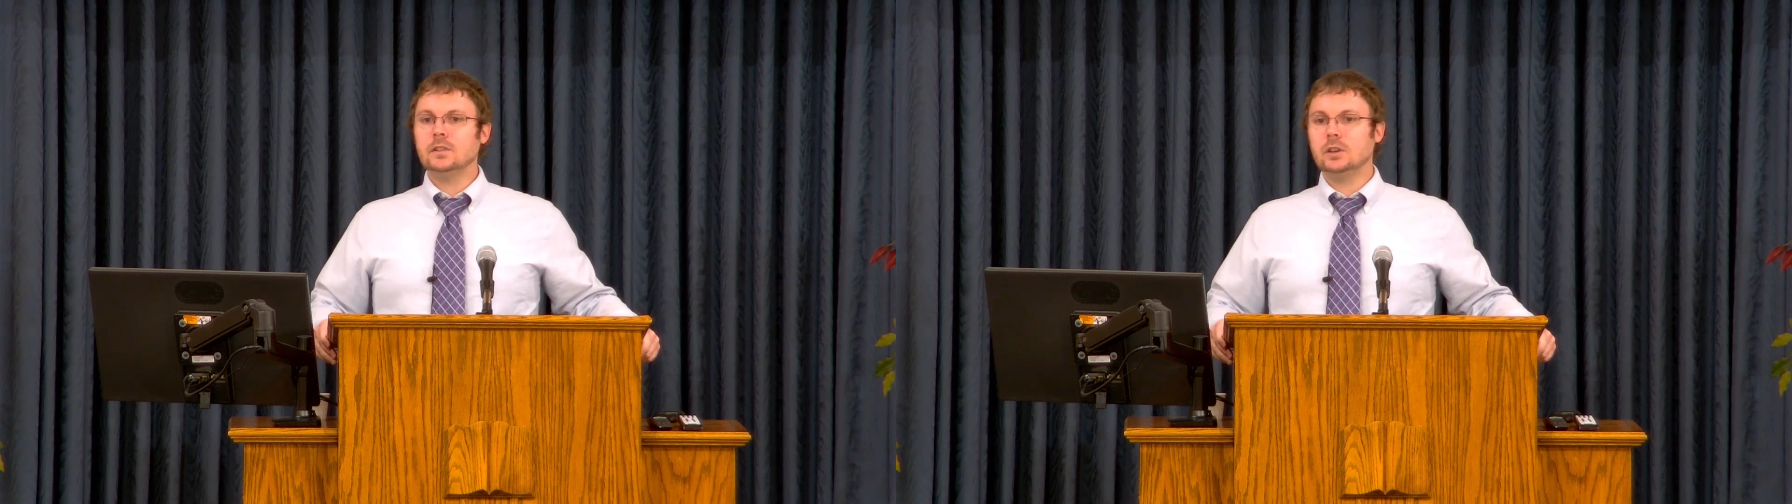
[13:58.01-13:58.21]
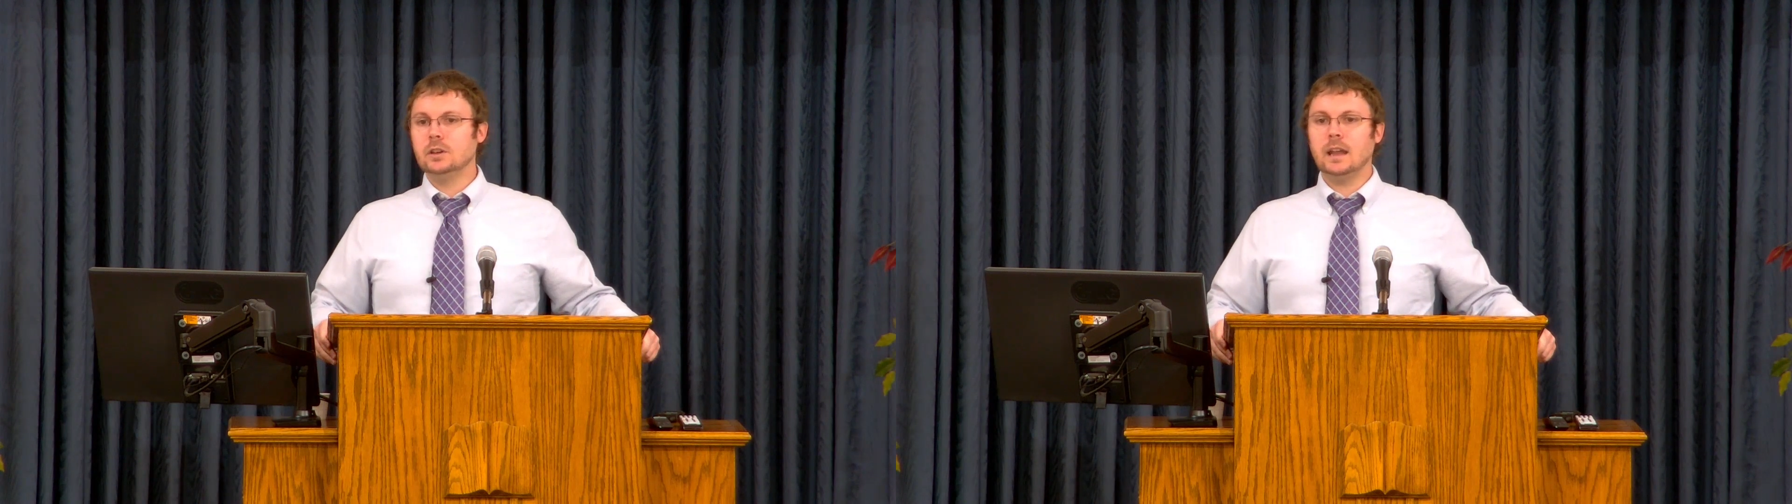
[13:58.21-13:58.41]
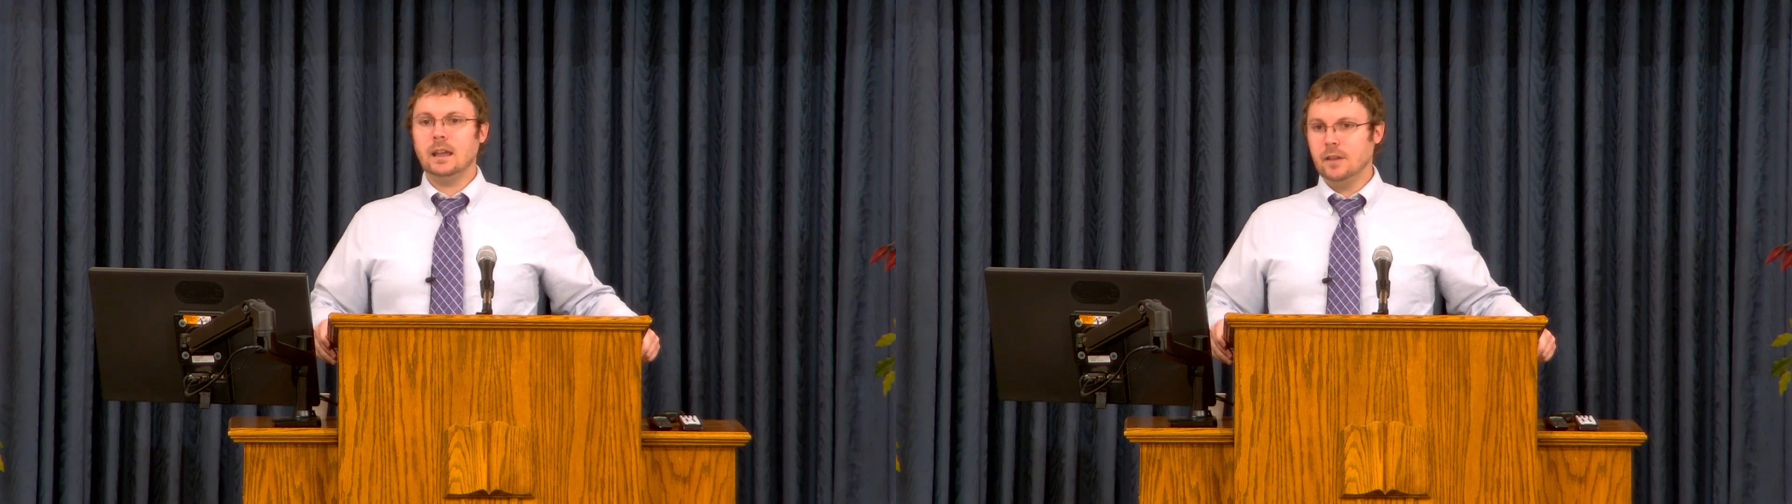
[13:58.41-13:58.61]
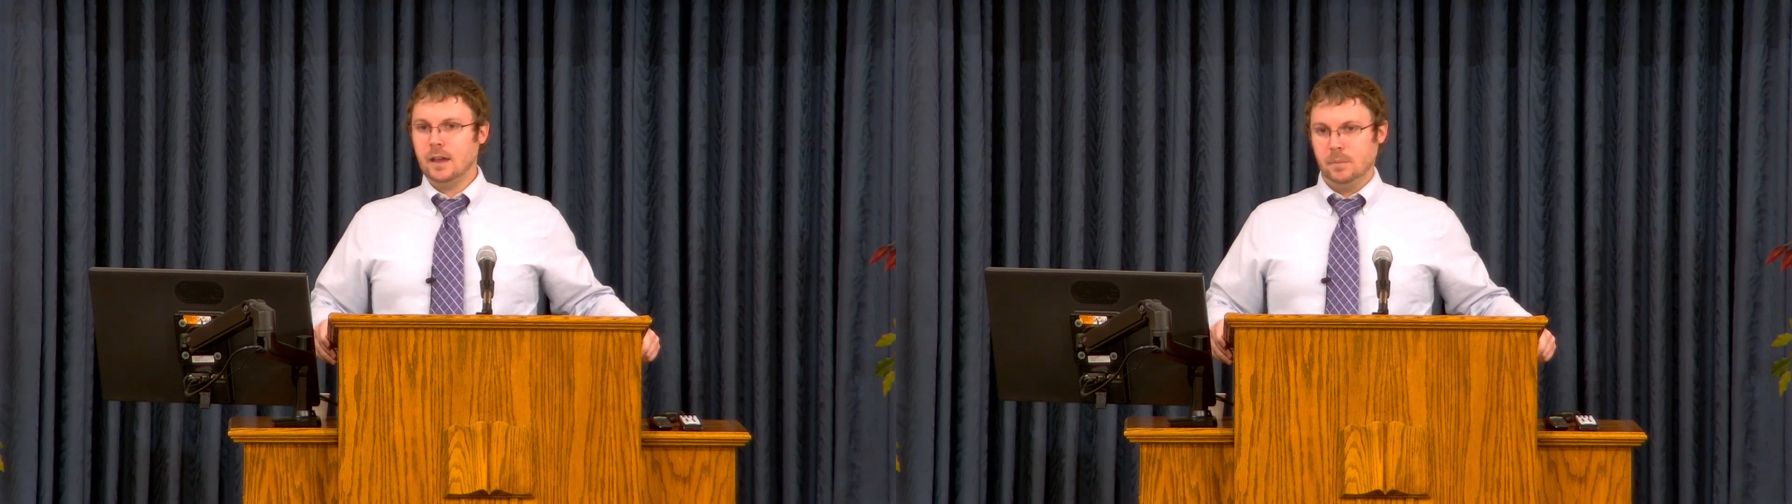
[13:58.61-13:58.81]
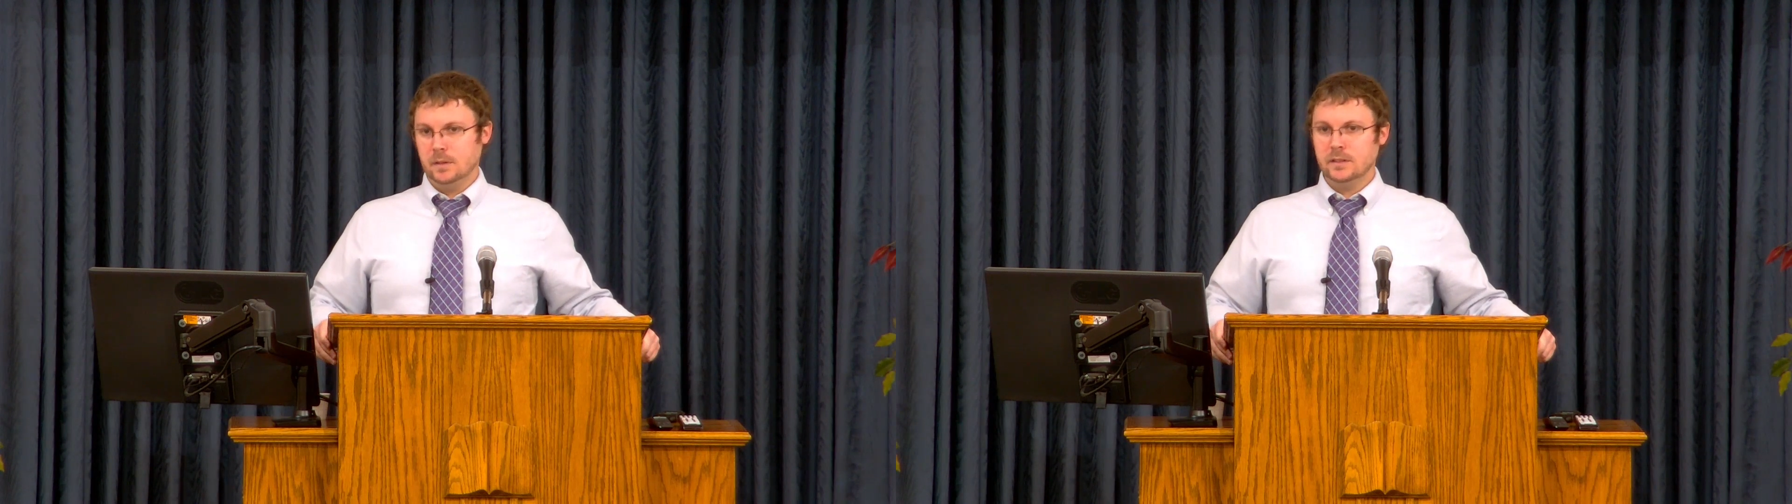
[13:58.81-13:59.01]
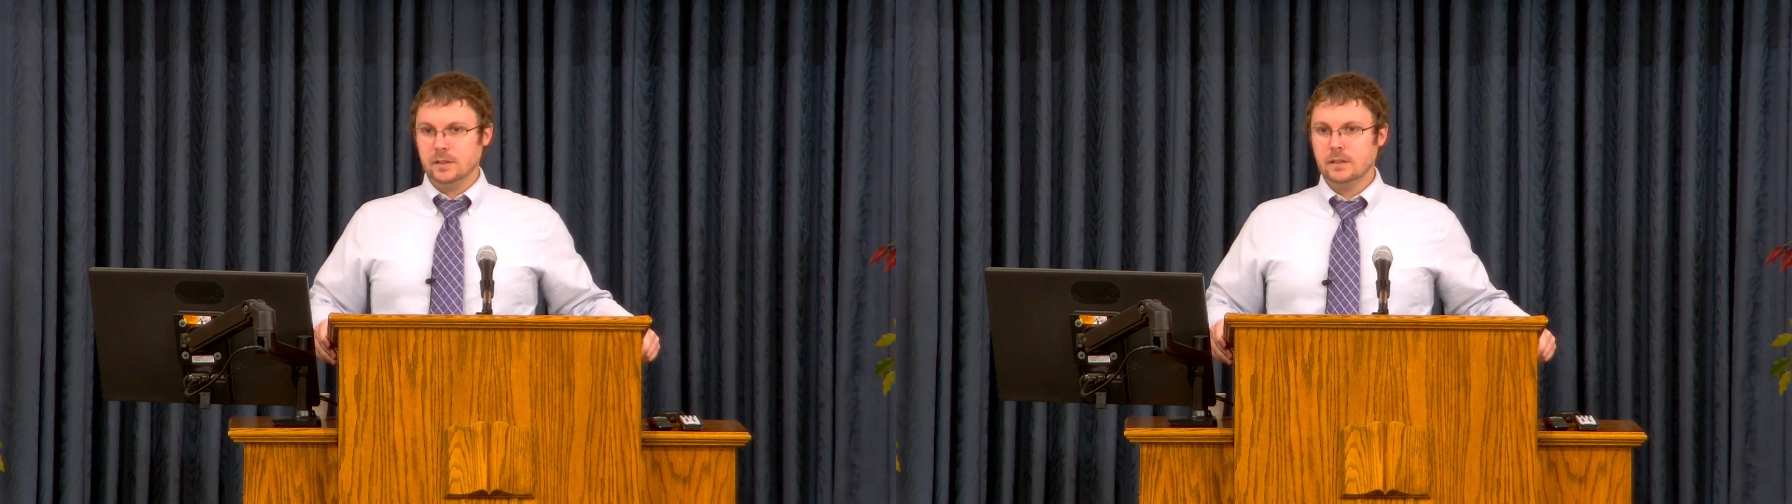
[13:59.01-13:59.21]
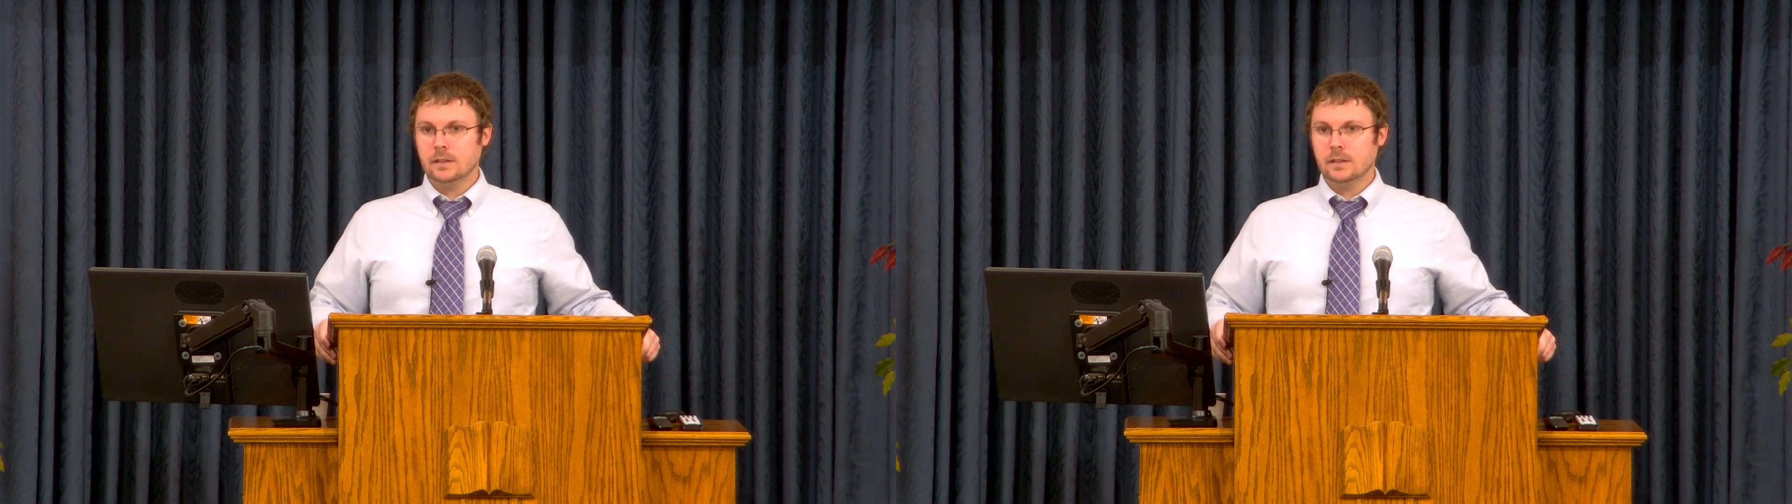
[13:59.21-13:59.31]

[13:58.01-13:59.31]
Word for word: could have happened